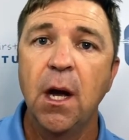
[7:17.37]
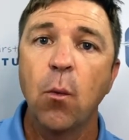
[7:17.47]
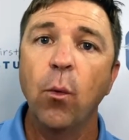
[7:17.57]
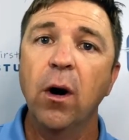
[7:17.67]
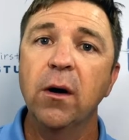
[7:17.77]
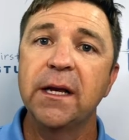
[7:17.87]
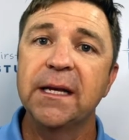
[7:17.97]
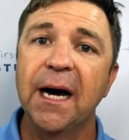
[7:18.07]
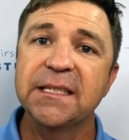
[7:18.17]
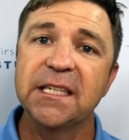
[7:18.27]
Well, in
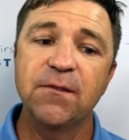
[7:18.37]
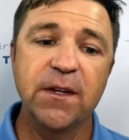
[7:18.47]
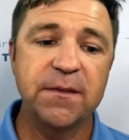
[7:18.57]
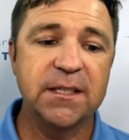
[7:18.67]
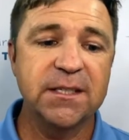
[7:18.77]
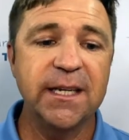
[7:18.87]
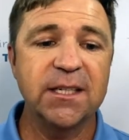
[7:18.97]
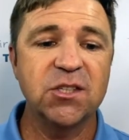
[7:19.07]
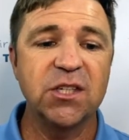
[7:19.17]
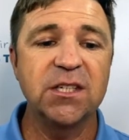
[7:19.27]

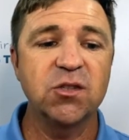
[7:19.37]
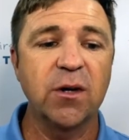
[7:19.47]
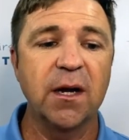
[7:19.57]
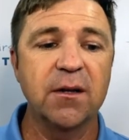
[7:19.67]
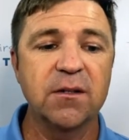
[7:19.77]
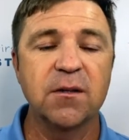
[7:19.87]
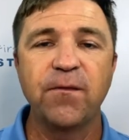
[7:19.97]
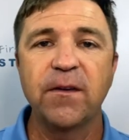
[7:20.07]
1952, she decided